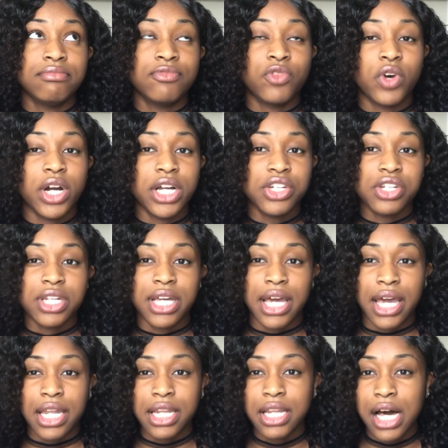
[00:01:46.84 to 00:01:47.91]

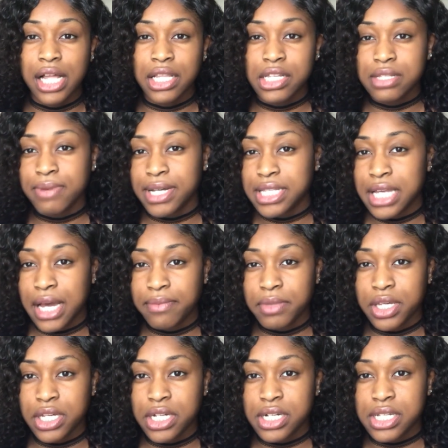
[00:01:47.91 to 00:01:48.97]
$480 by the time
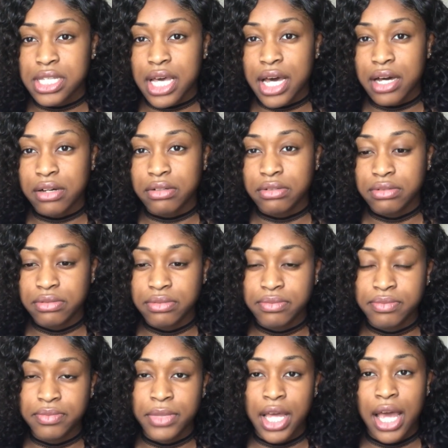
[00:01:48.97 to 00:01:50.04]
the year is out.
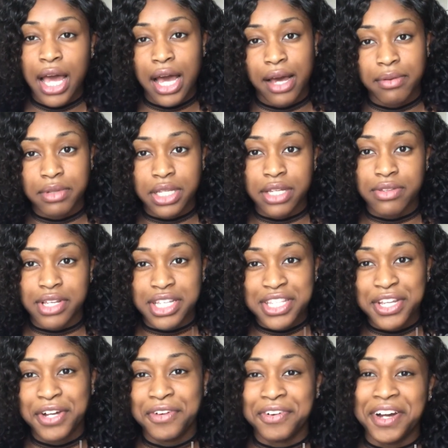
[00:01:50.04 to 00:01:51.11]
I believe that's
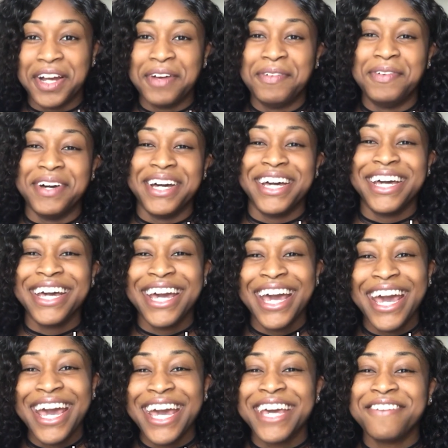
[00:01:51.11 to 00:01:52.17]
correct, but
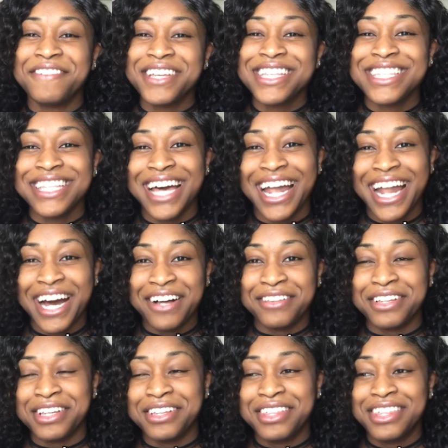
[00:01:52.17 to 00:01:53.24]
if it's not, I'll
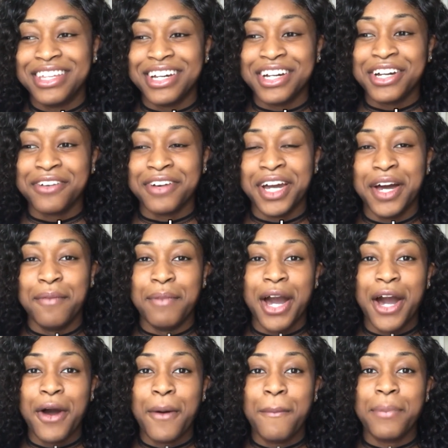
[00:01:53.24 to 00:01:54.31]
leave the correct
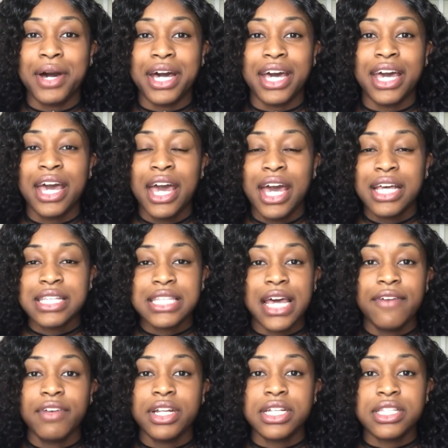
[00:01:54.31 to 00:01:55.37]
amount. But
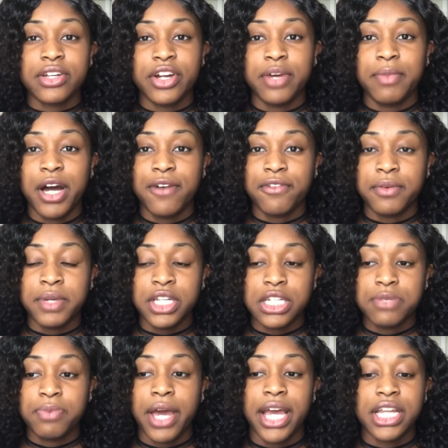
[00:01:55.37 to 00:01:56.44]
saving a certain amount from
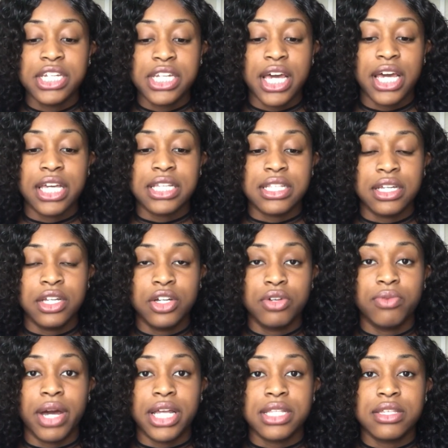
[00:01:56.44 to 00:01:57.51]
each paycheck is a
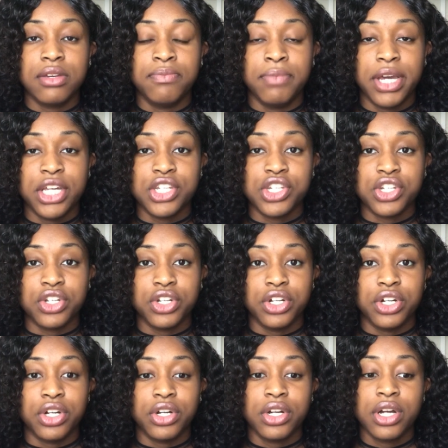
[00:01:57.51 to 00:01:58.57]
good way to
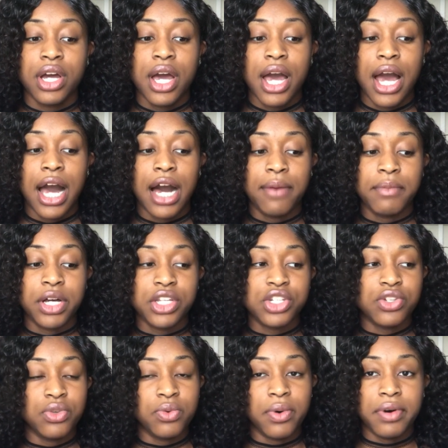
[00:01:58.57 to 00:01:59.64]
measure how
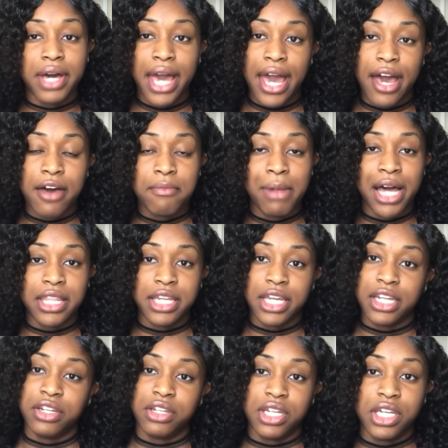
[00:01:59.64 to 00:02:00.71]
much you will have by the
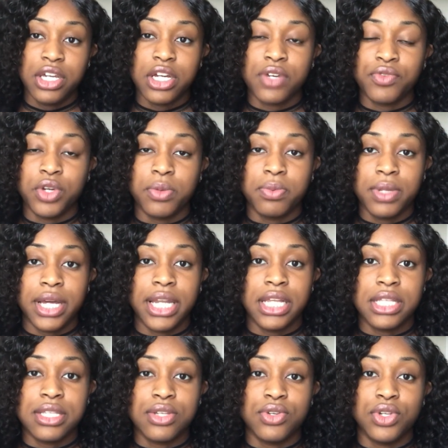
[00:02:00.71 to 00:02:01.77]
end of the year if you're
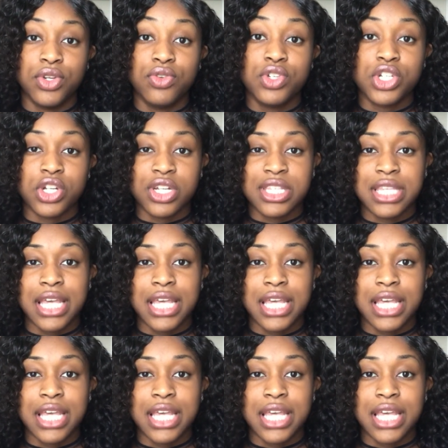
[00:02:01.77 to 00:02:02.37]
planning to use your